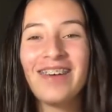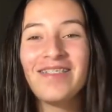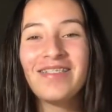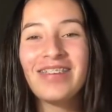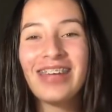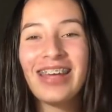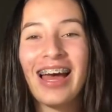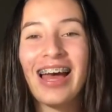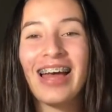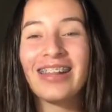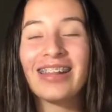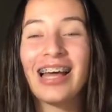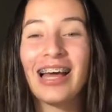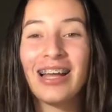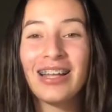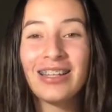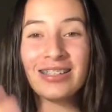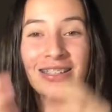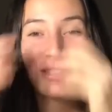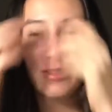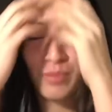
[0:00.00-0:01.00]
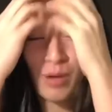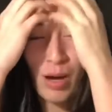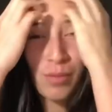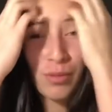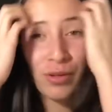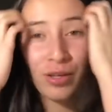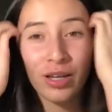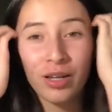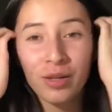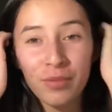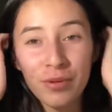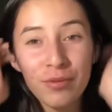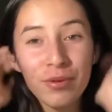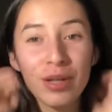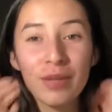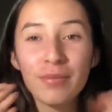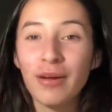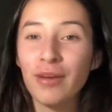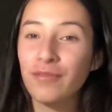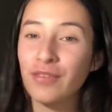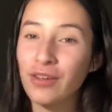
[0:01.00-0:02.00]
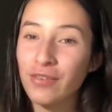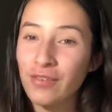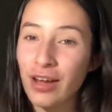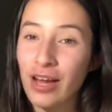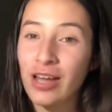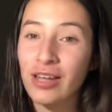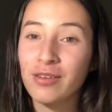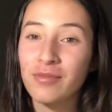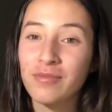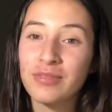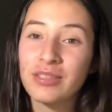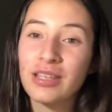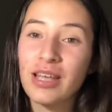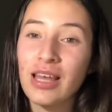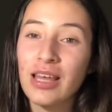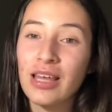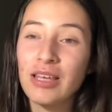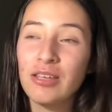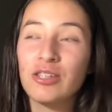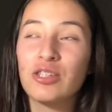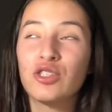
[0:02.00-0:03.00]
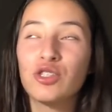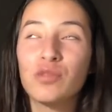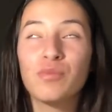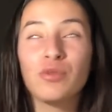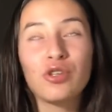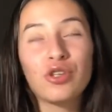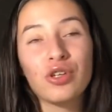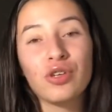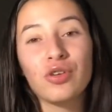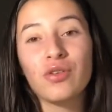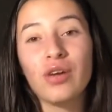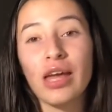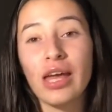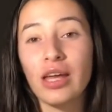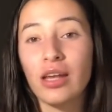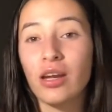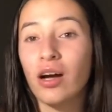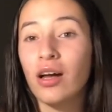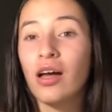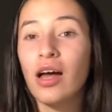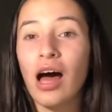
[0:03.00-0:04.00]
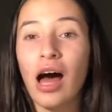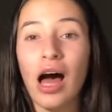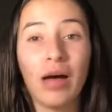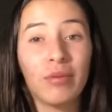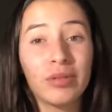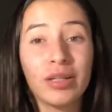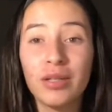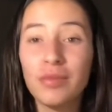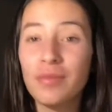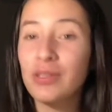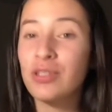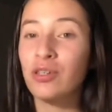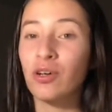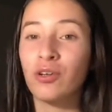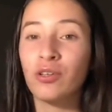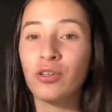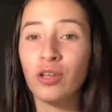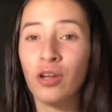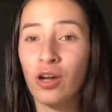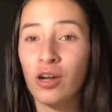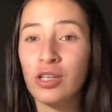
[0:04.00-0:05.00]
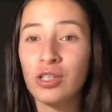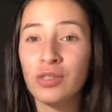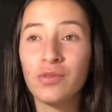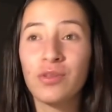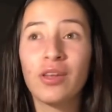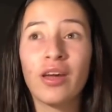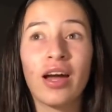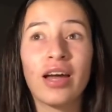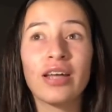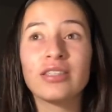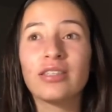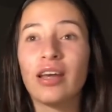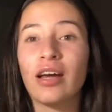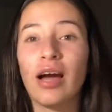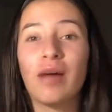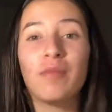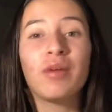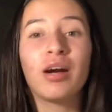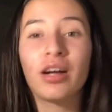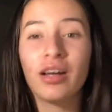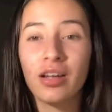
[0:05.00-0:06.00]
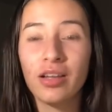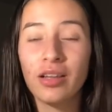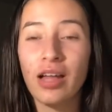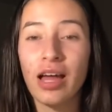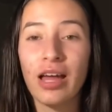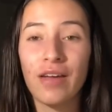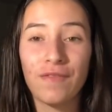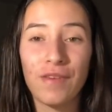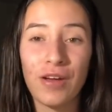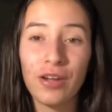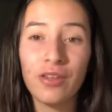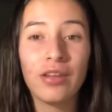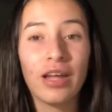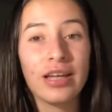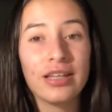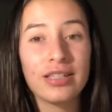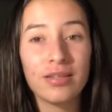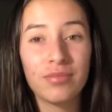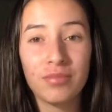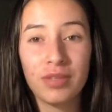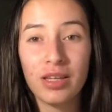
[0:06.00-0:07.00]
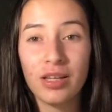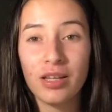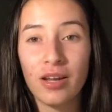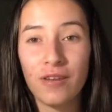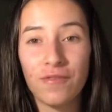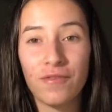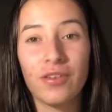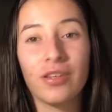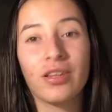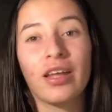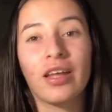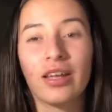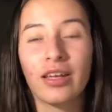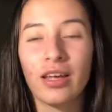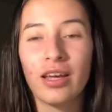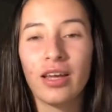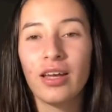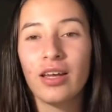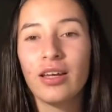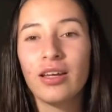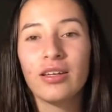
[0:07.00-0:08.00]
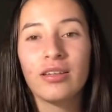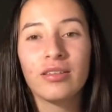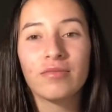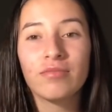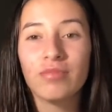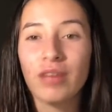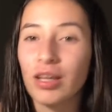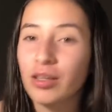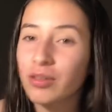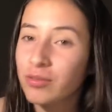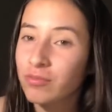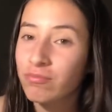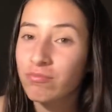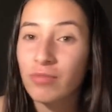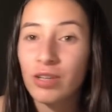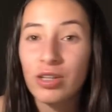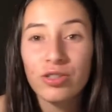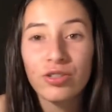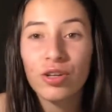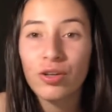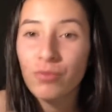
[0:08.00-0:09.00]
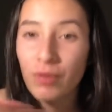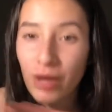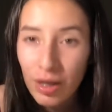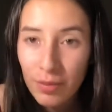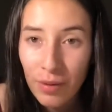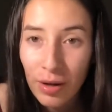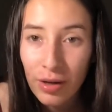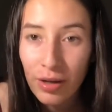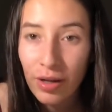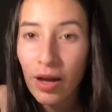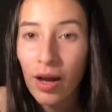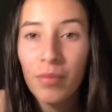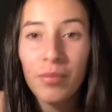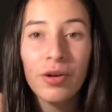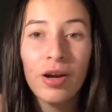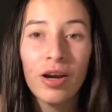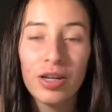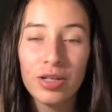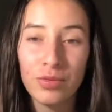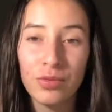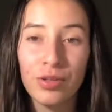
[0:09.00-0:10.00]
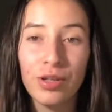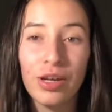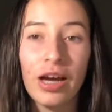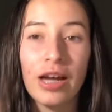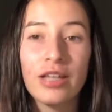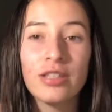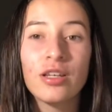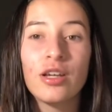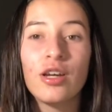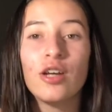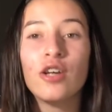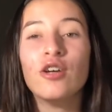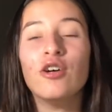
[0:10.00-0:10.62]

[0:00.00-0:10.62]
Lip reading: But yeah, that's probably going to be one of my favorite items. Super cute. And I'm going to be totally honest with you guys. Like, I'm not going to lie. If I don't like something and I feel like a certain way about it, I'll be honest with you guys.